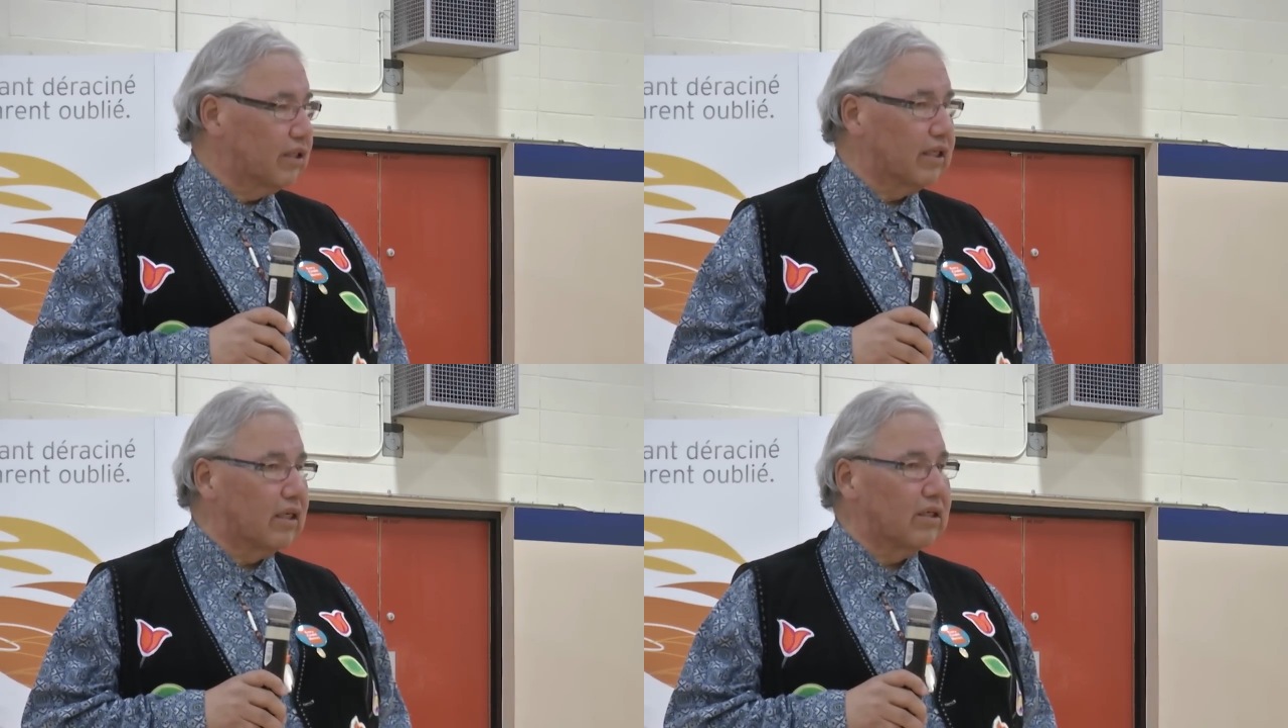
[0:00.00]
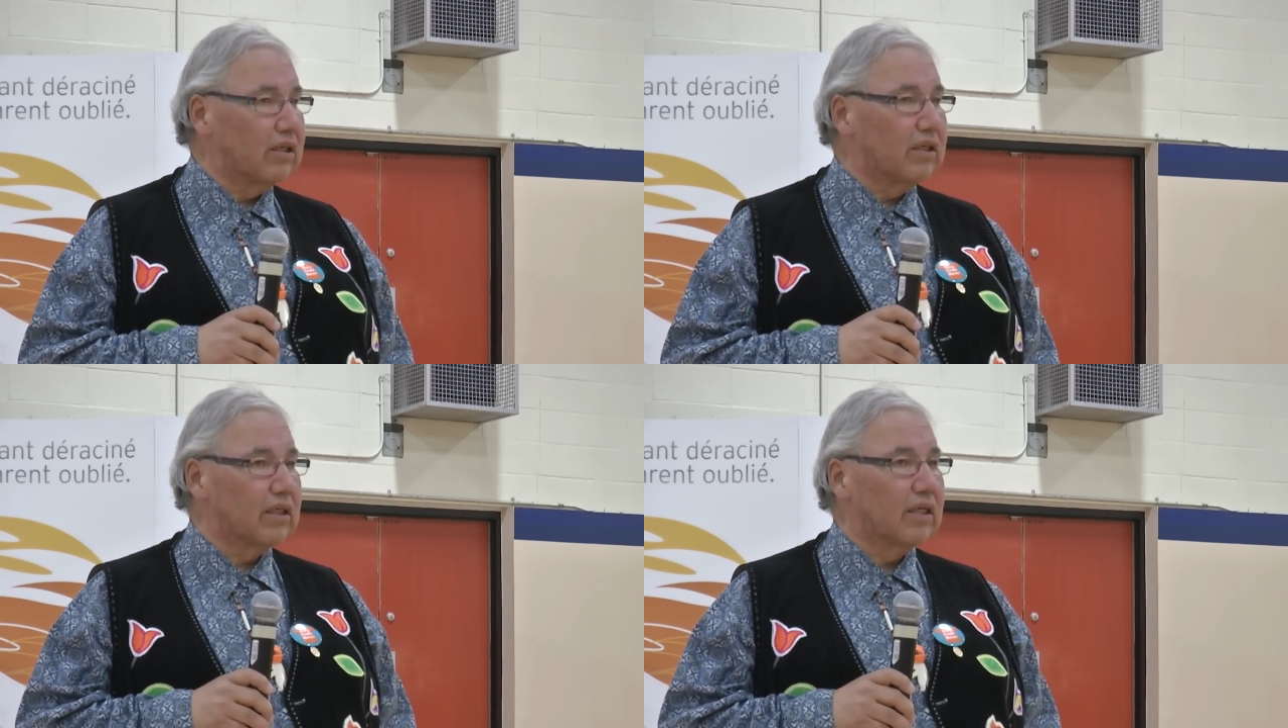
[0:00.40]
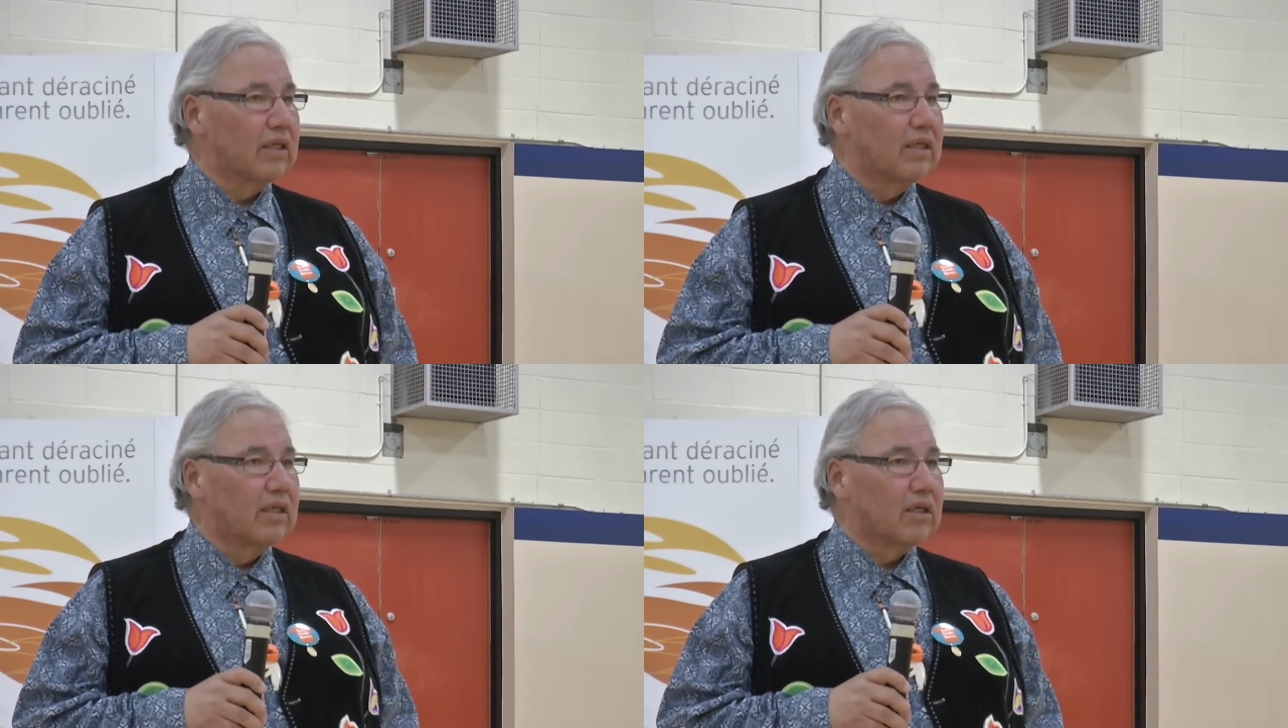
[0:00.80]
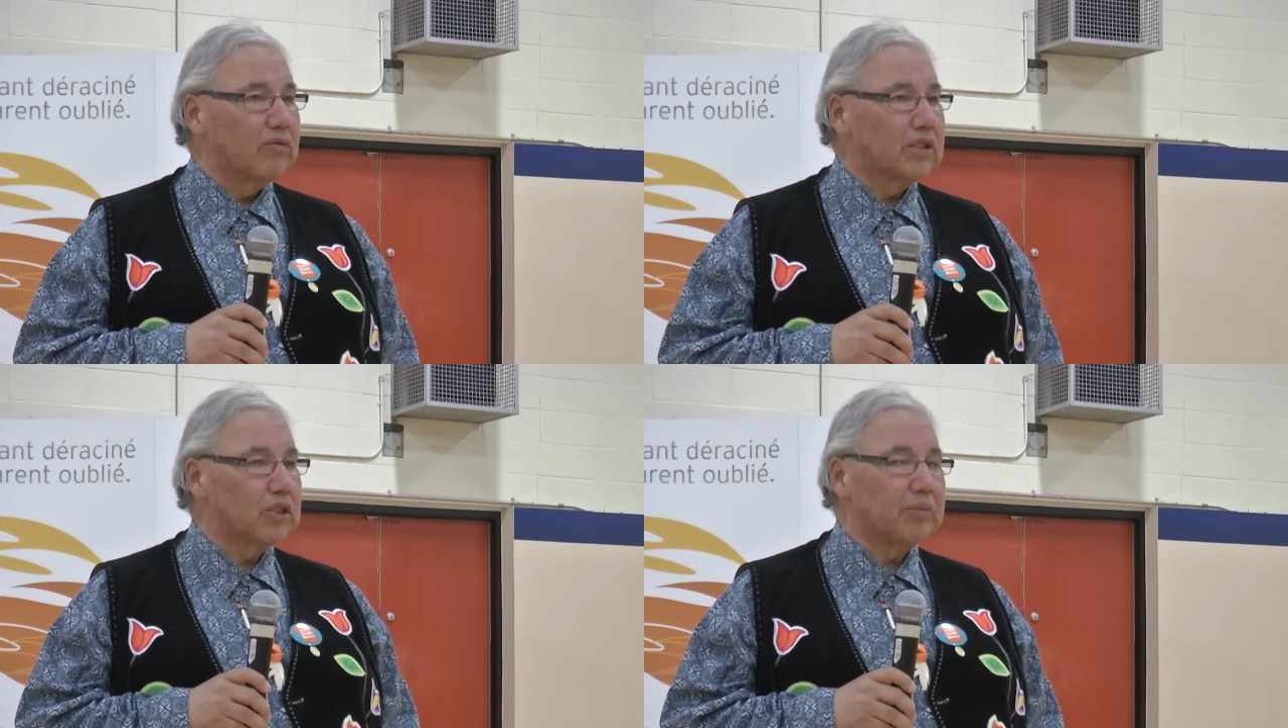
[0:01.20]
to get along
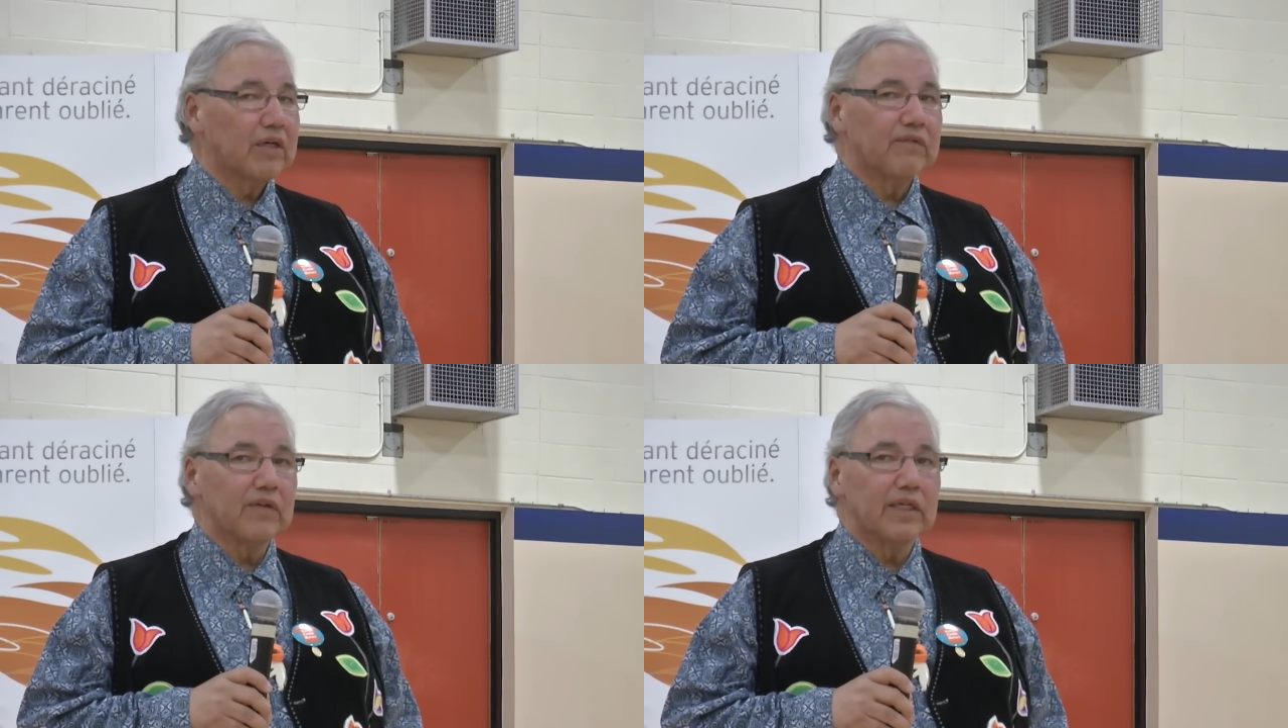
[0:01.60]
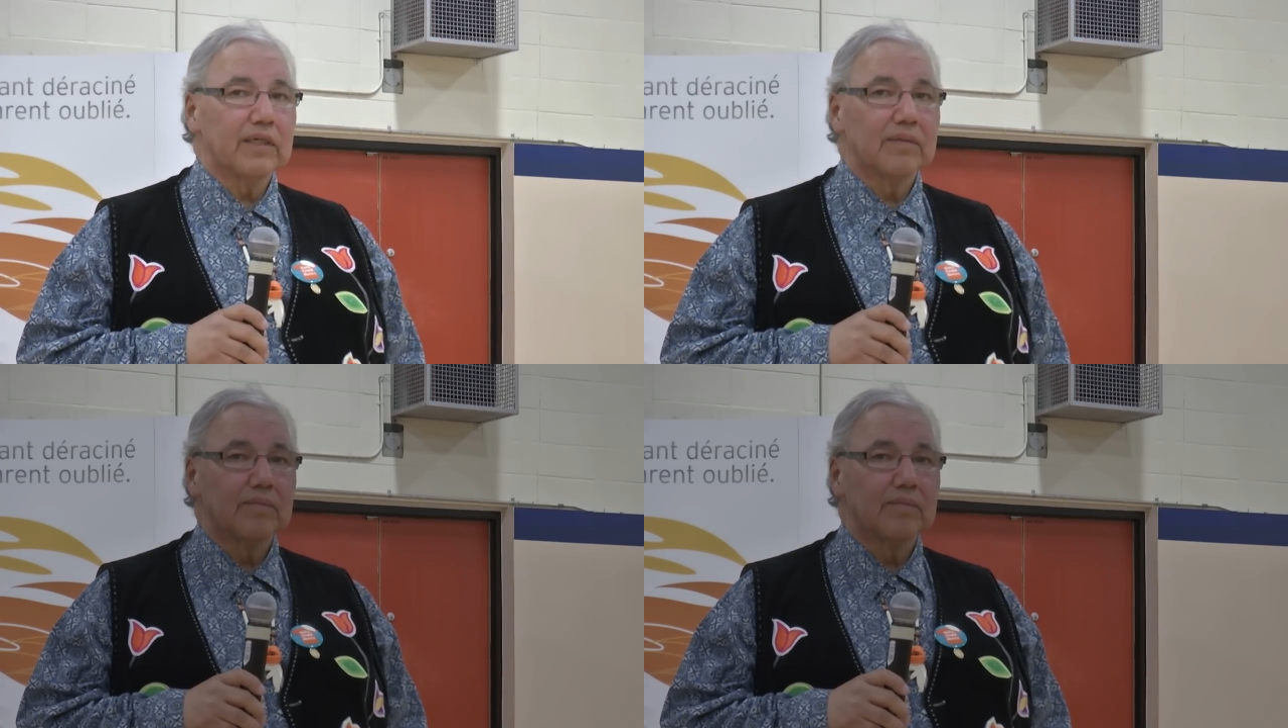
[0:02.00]
respectfully.